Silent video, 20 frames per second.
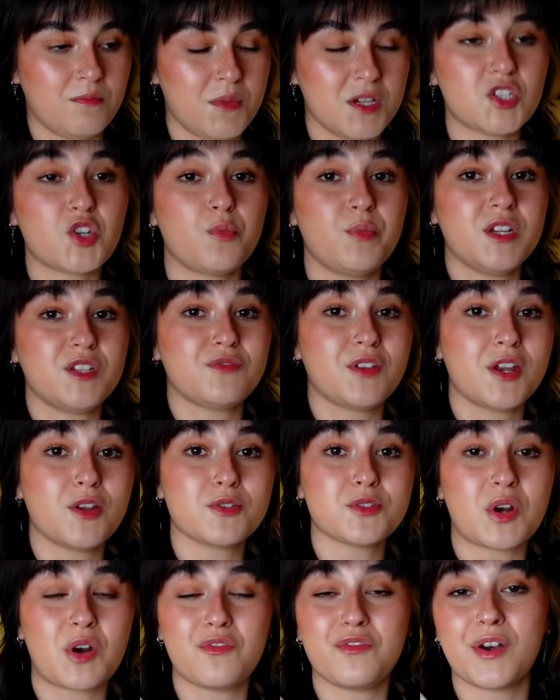Mr. Beast
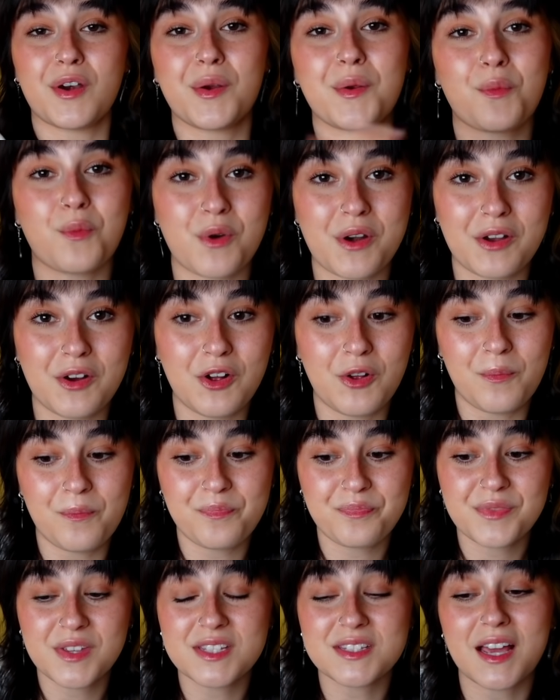videos are very real.
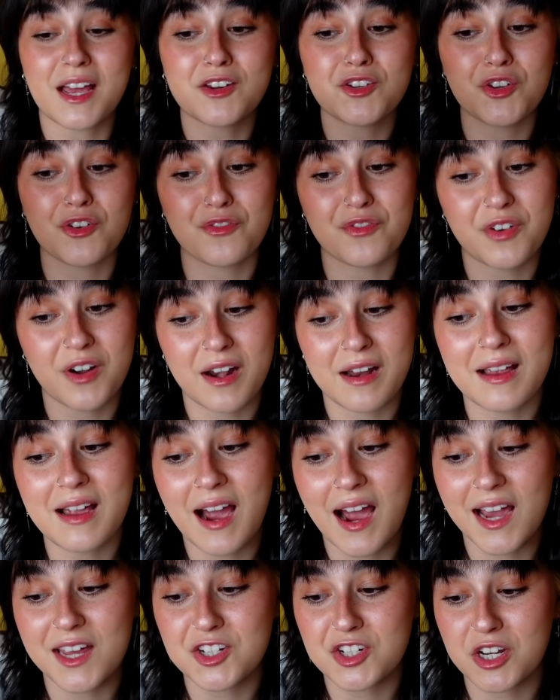He's actually a very
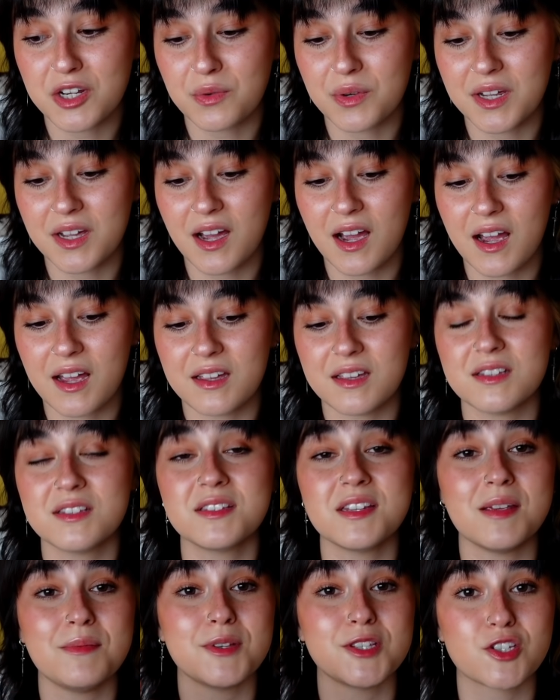kind, genuine guy. His
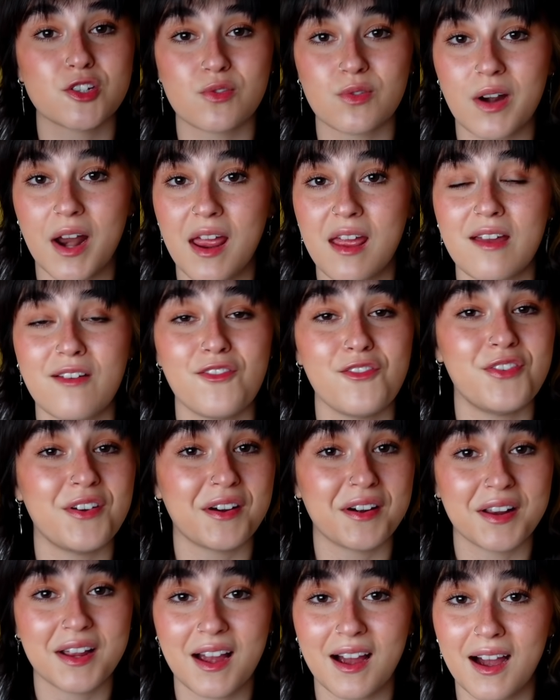team is great,
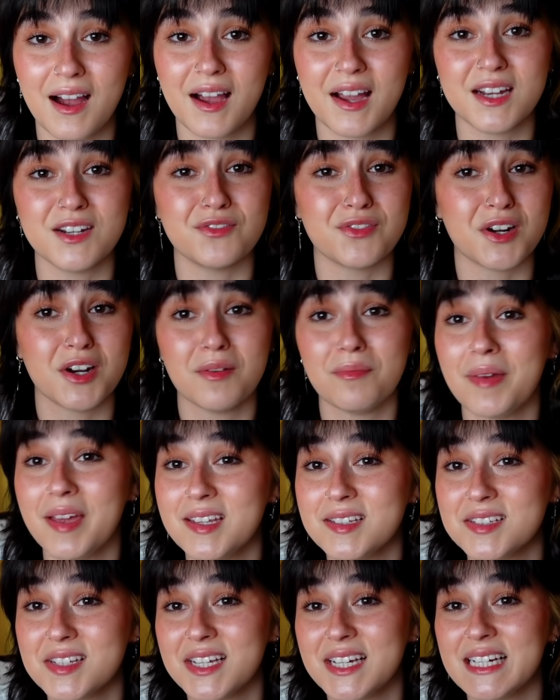very kind, very
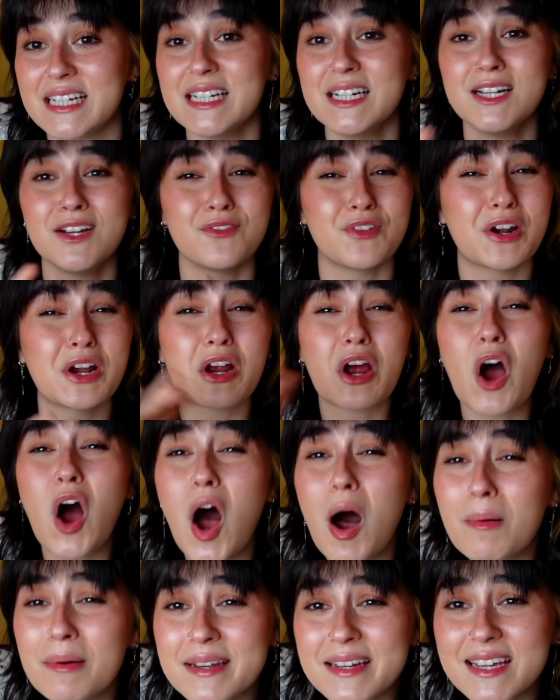amazing, very
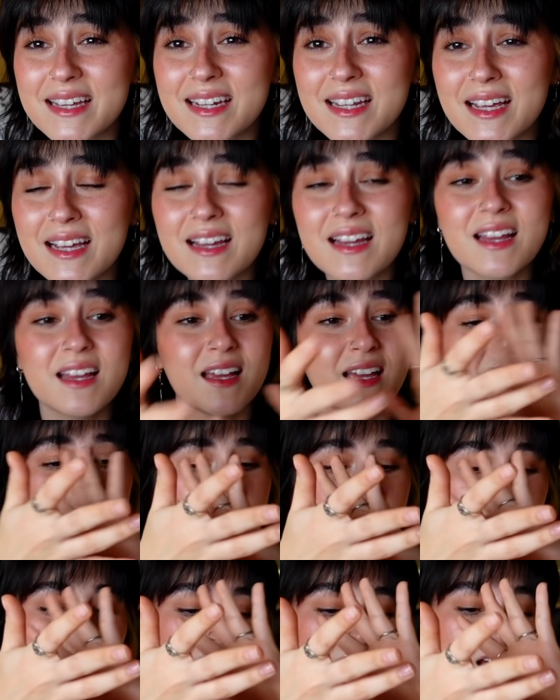accommodating,
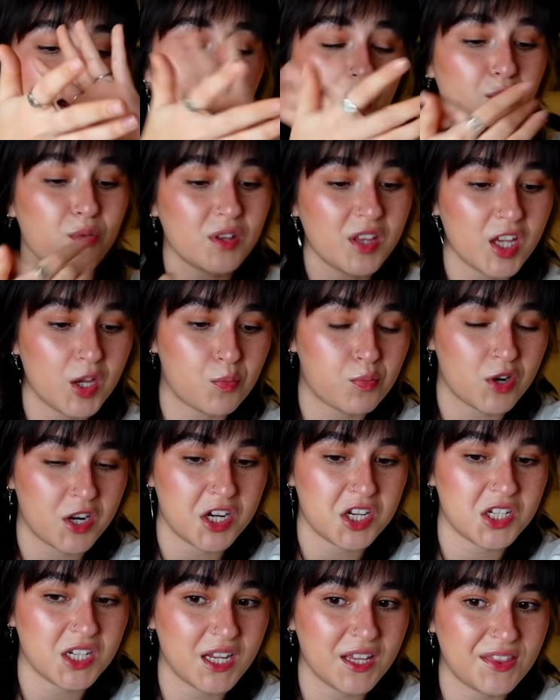and I really
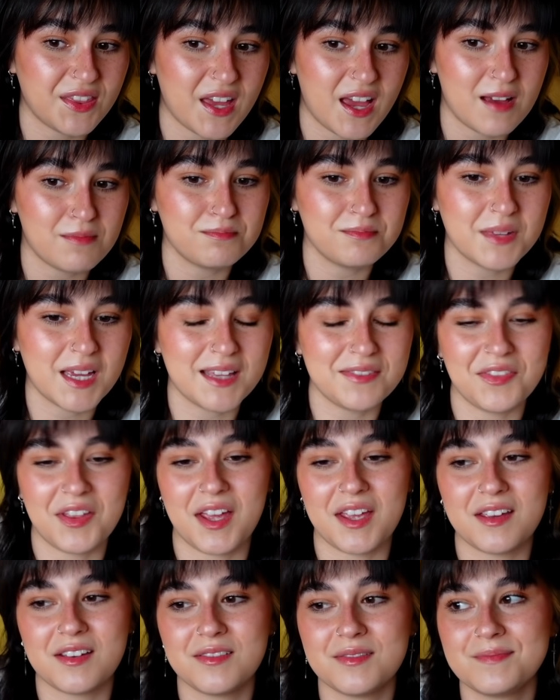appreciate them. And
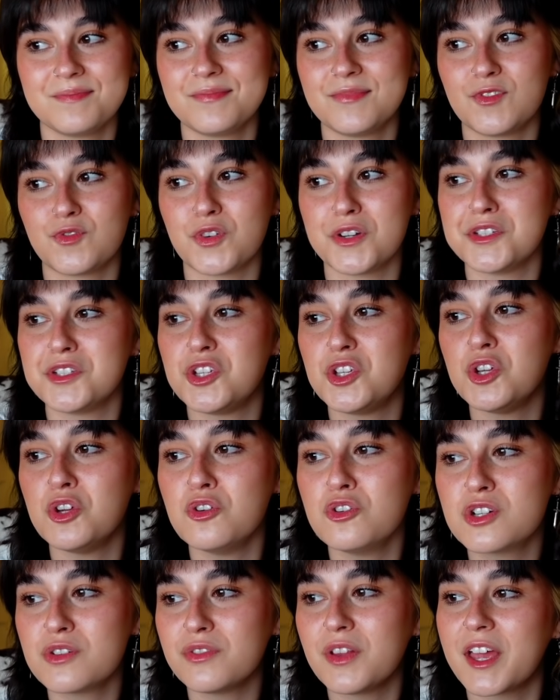like, for as
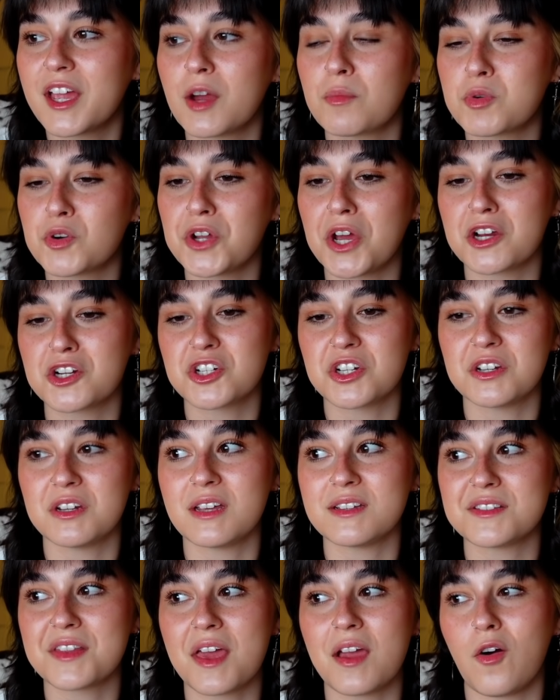huge of like a production
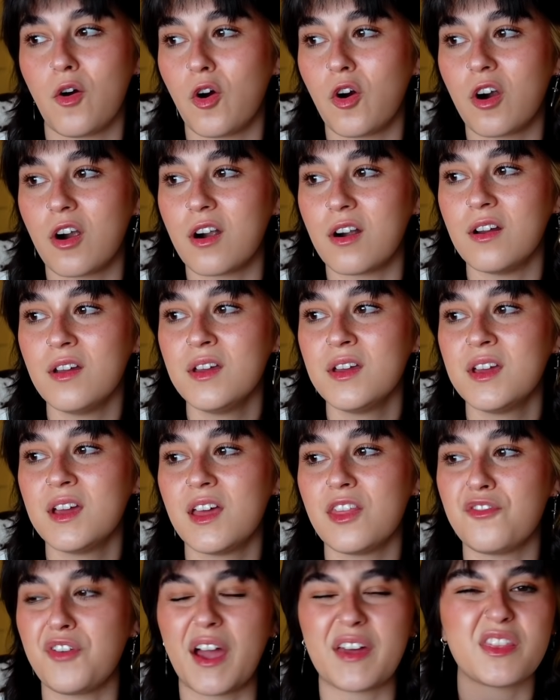as they are, and
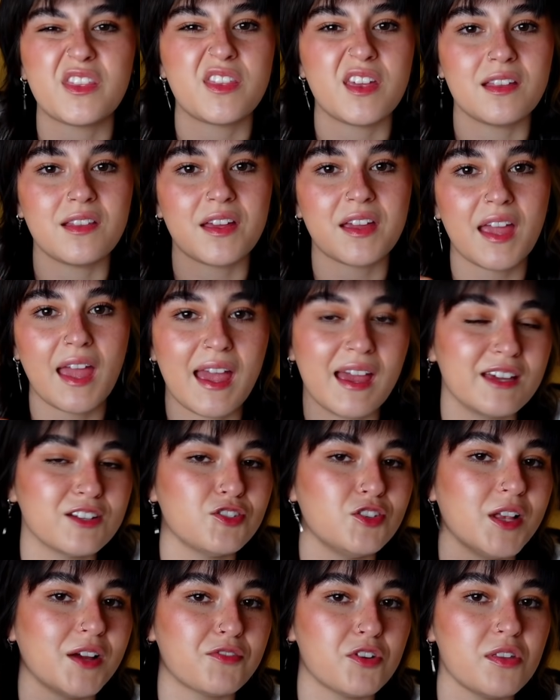the fact that they like
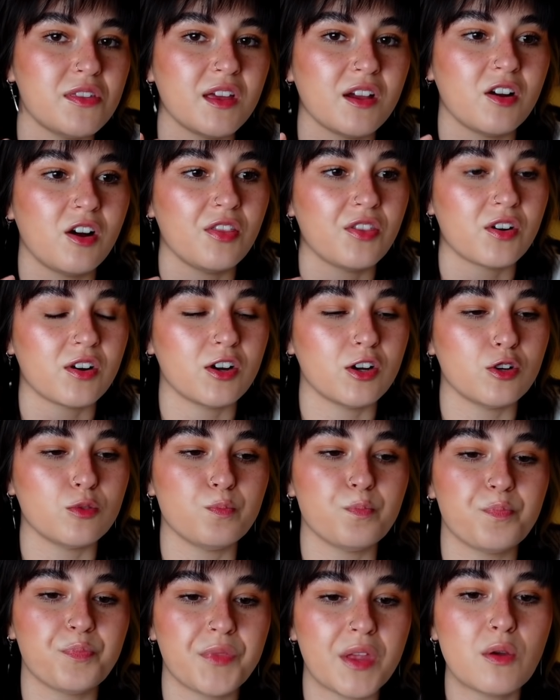handle everything on their
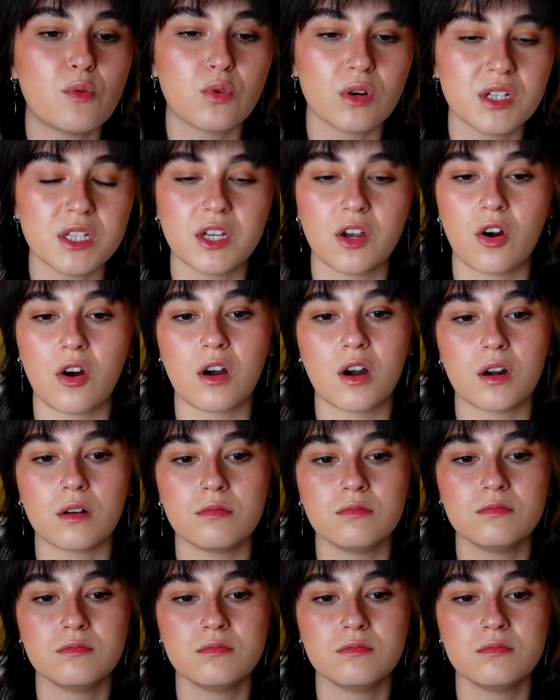own, they really are